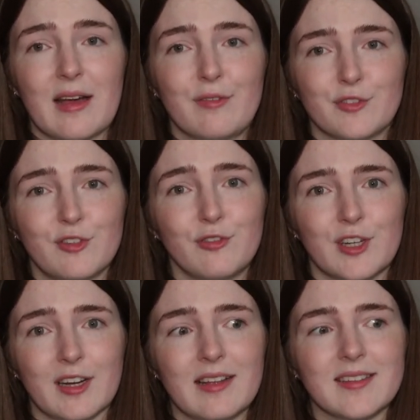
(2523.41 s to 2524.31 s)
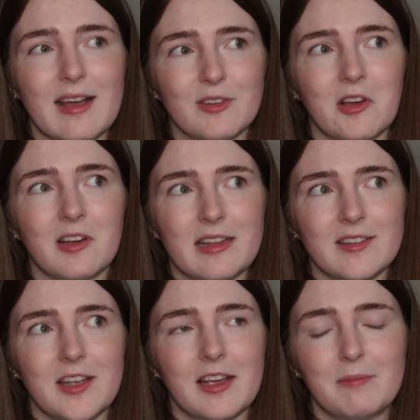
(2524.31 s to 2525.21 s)
I've just realised how dark it is
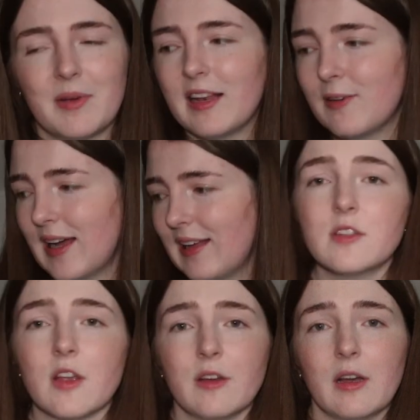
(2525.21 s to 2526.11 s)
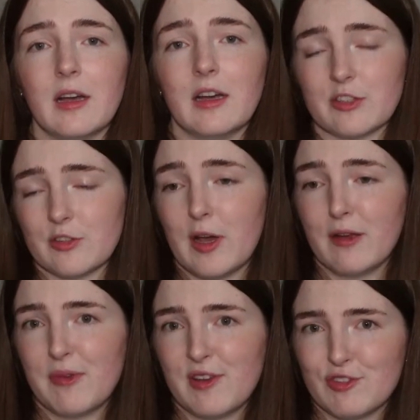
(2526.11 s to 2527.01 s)
getting. But anyway, so I do
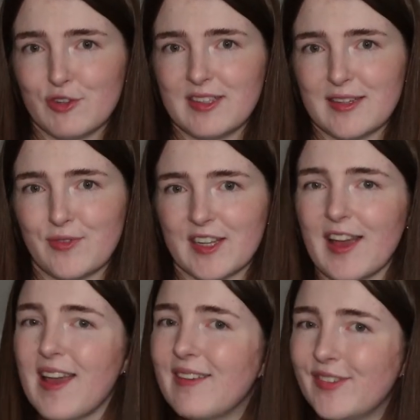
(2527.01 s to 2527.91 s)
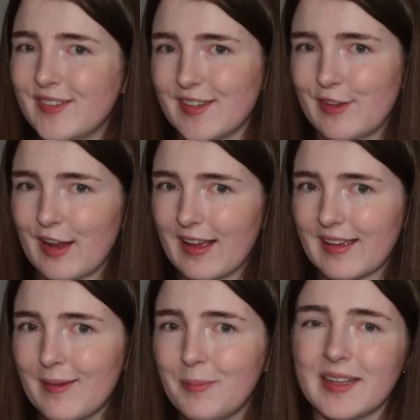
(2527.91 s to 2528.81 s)
hope you enjoyed this video. If you did like
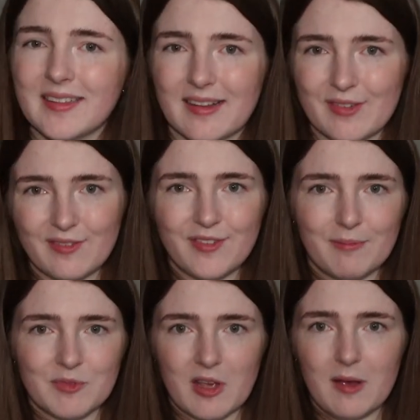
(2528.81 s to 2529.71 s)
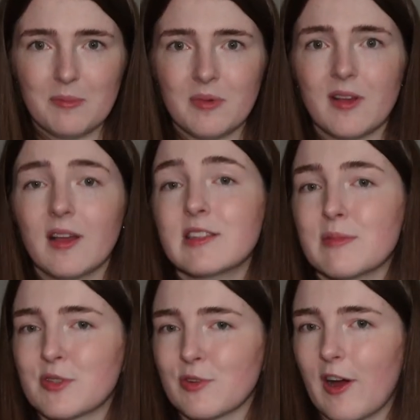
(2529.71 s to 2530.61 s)
it, please give it a thumbs up,
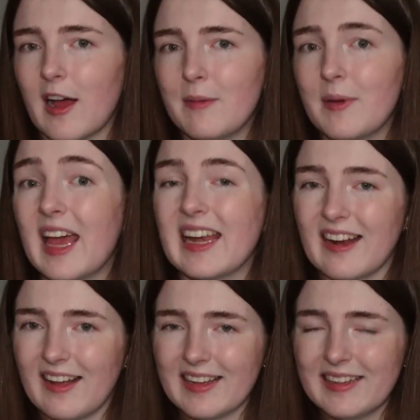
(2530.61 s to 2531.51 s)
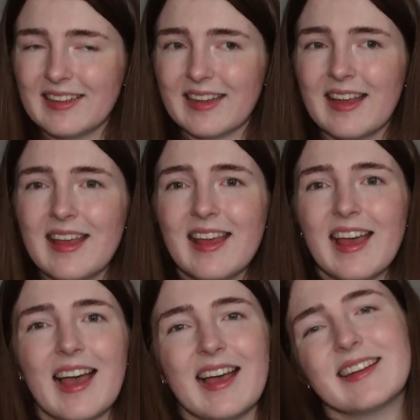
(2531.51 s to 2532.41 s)
subscribe and like,
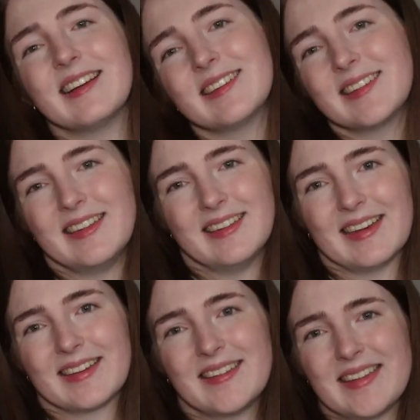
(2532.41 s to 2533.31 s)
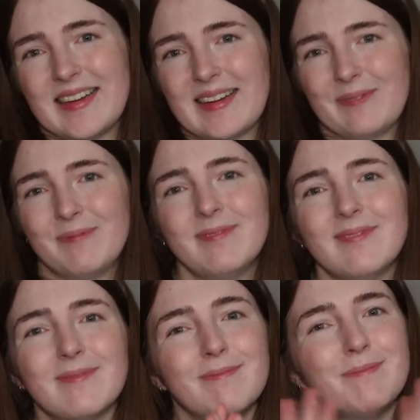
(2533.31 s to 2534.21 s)
and I'll see you next time.
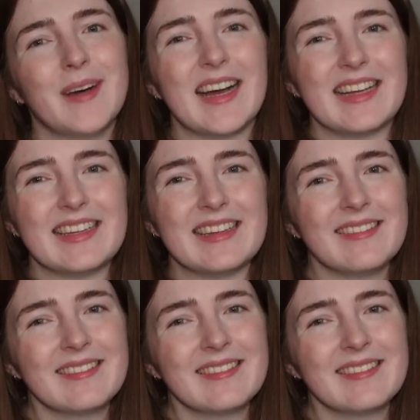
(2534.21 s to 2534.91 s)
Bye!